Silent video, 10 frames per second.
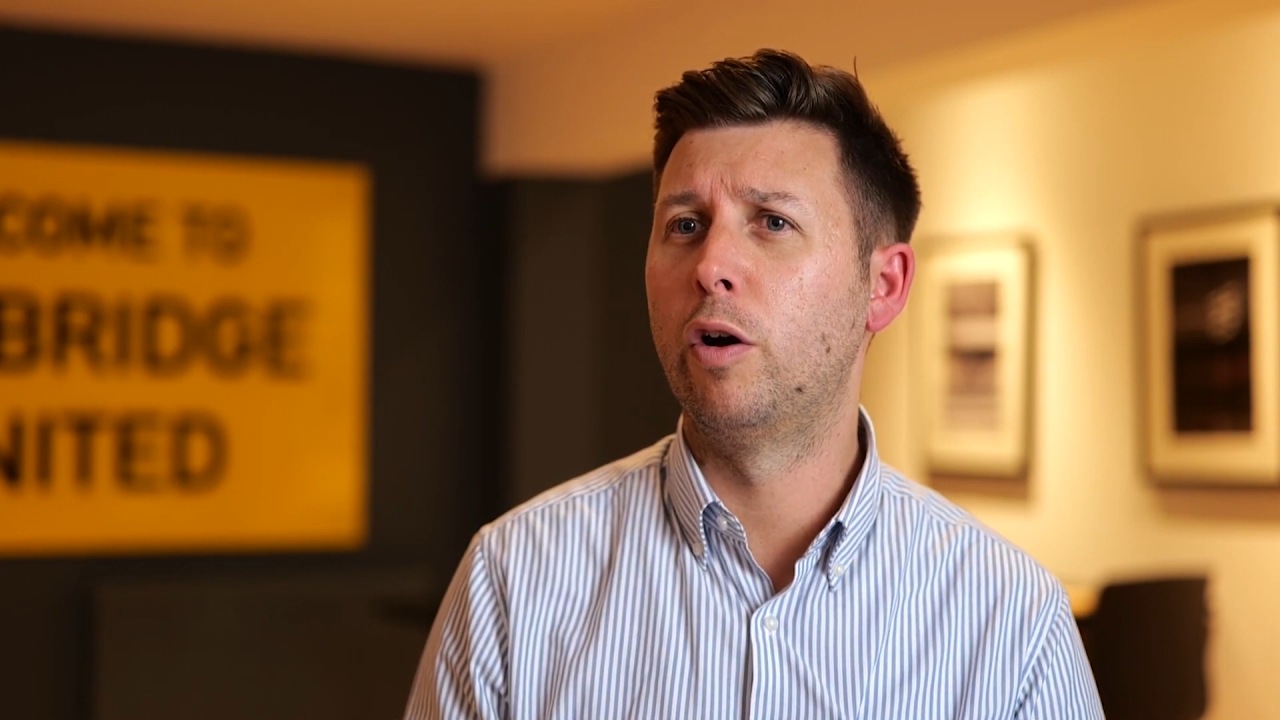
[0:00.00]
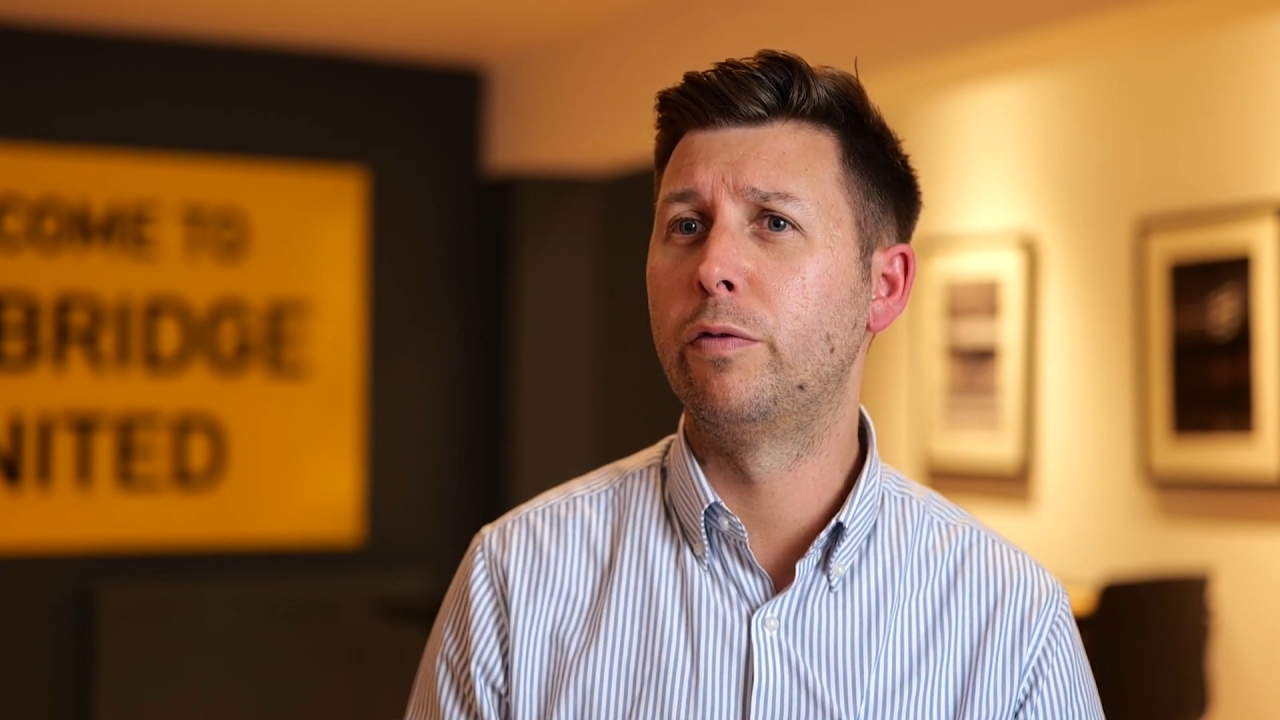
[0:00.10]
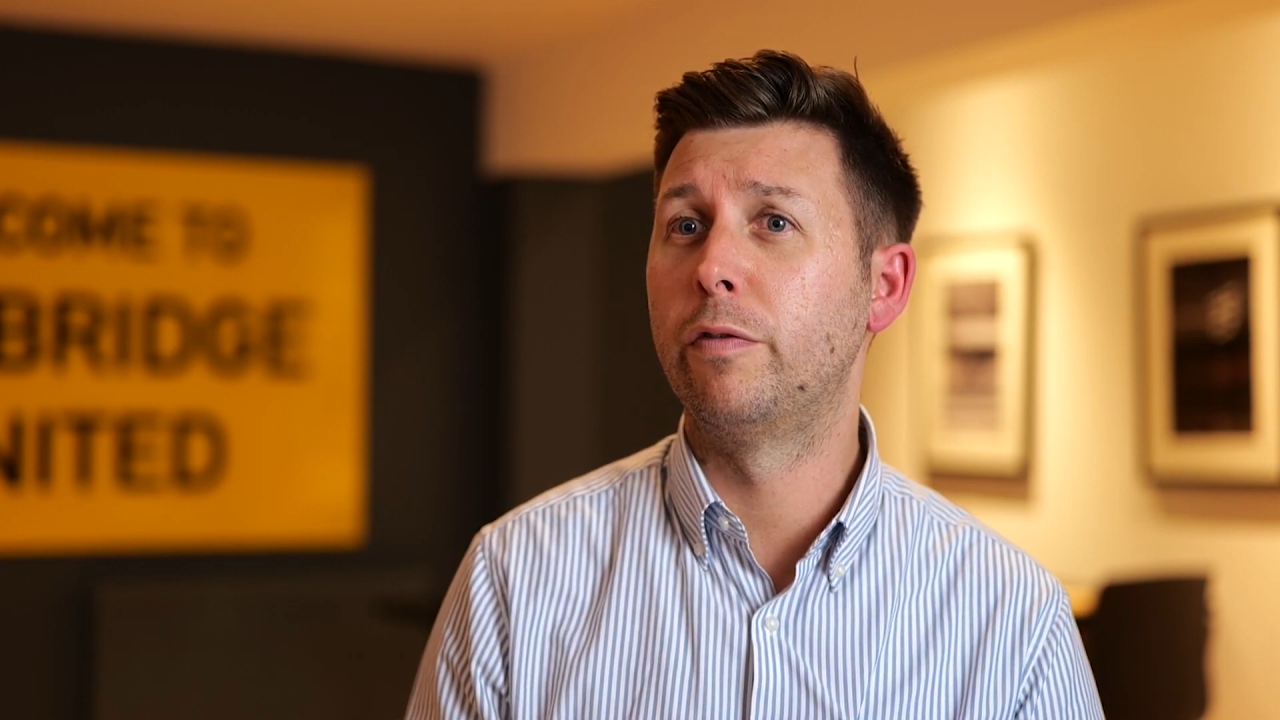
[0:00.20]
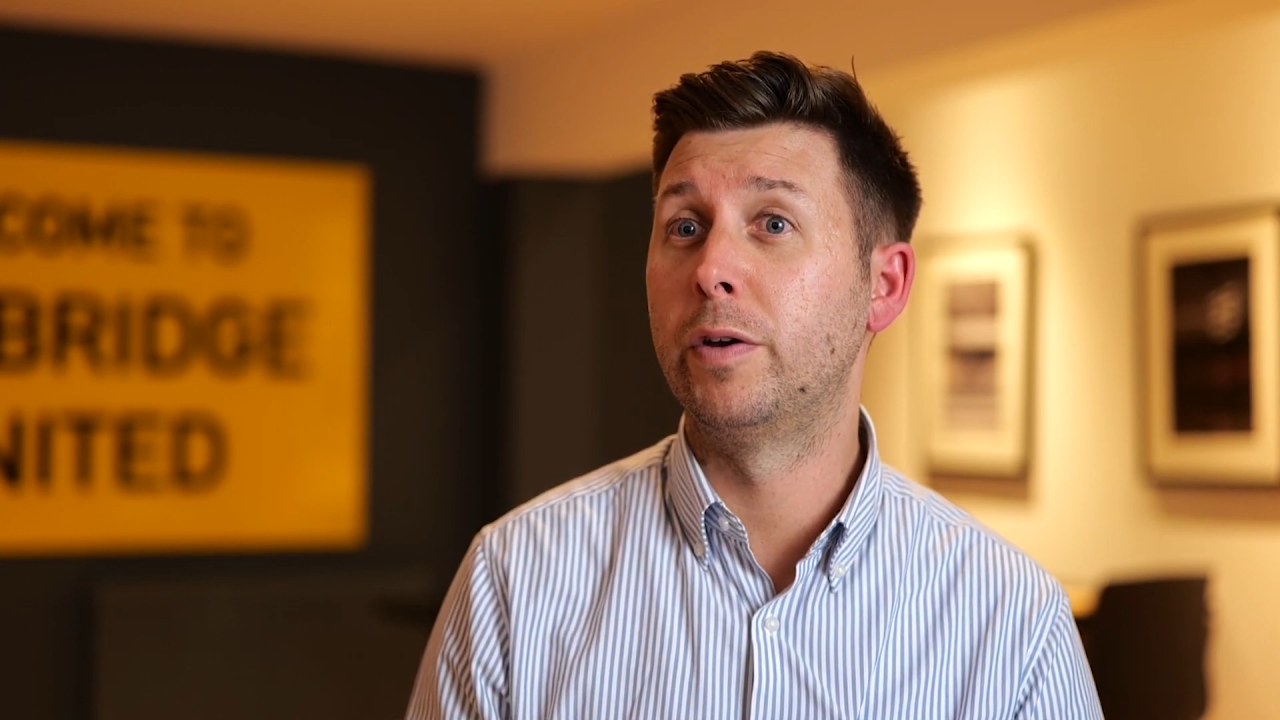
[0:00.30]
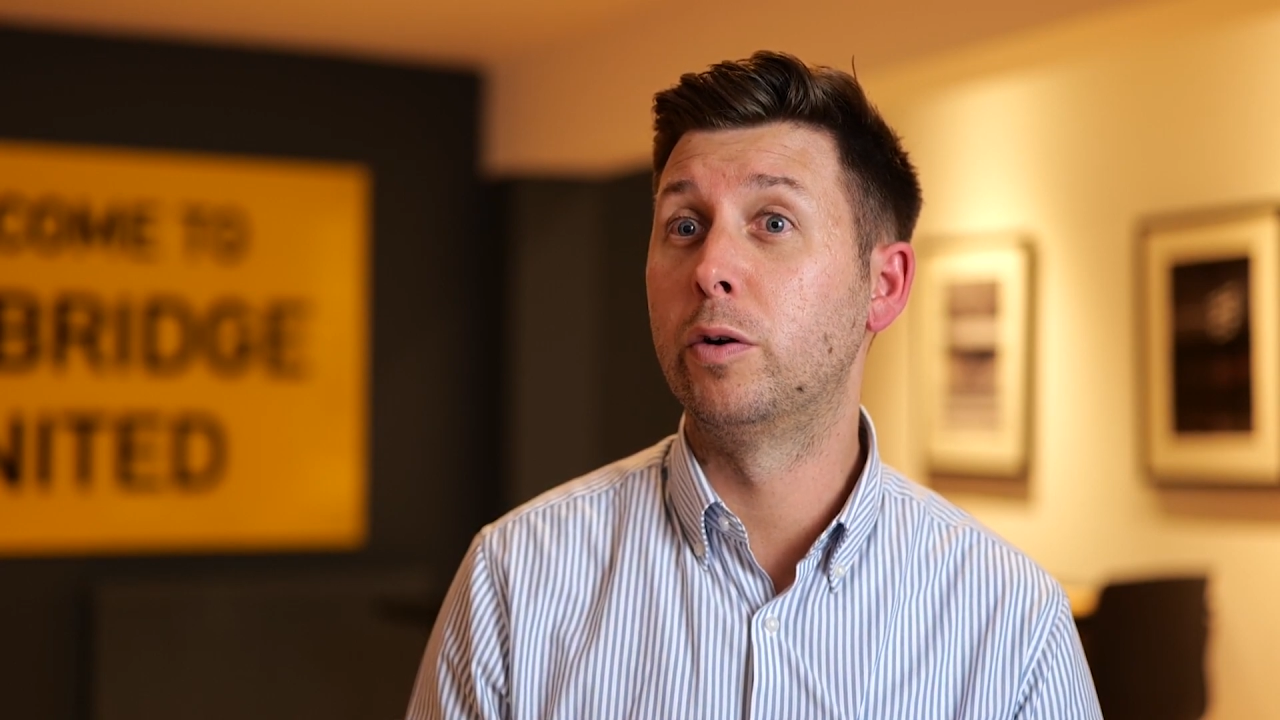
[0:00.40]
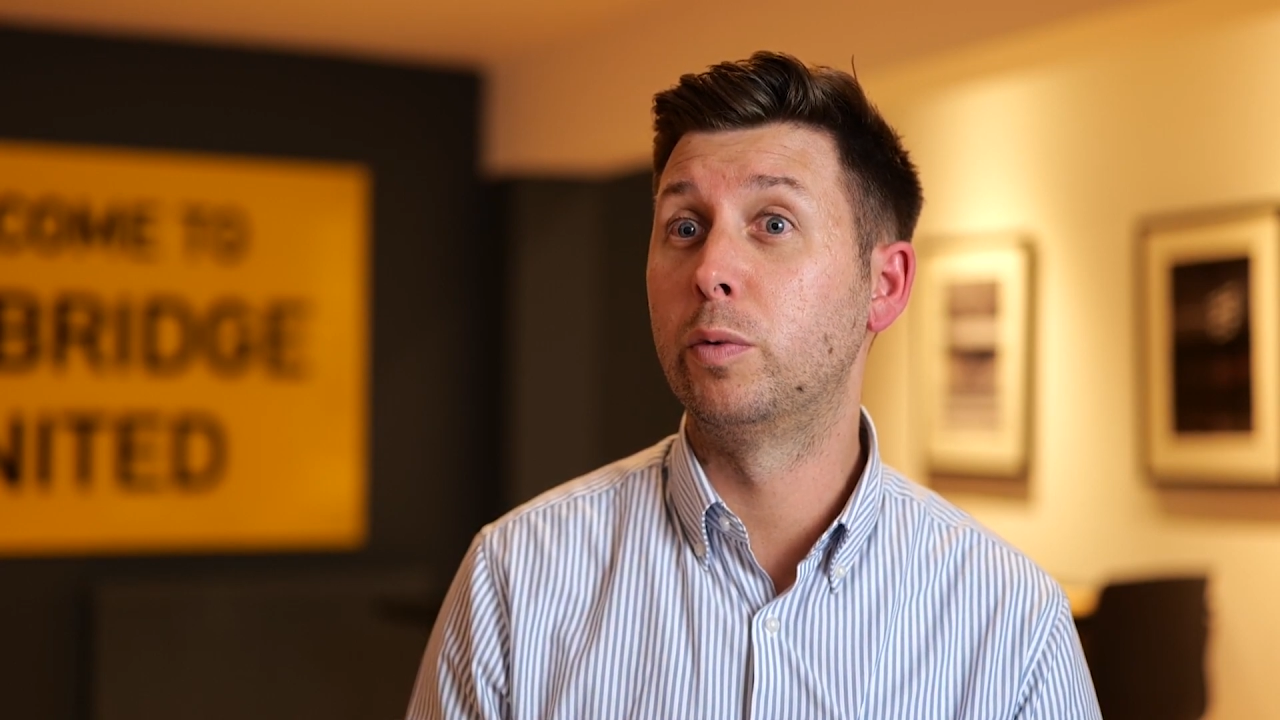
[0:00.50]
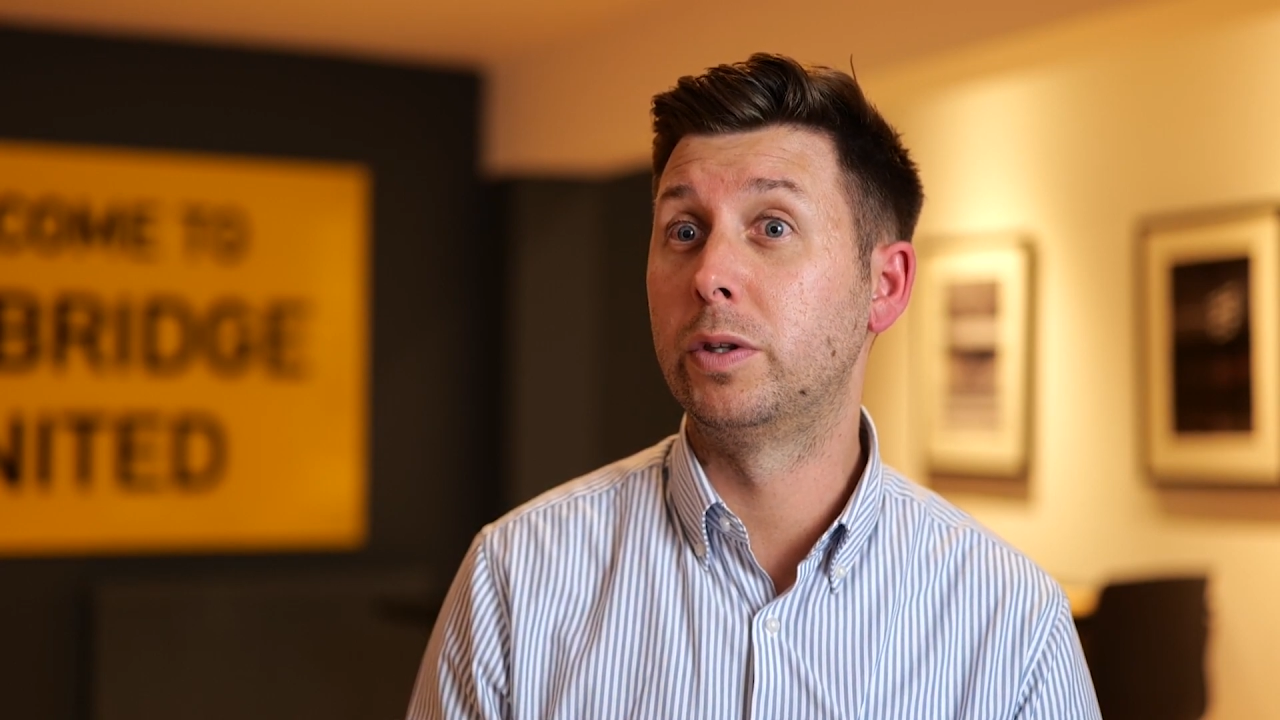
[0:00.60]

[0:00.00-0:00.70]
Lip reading: off the field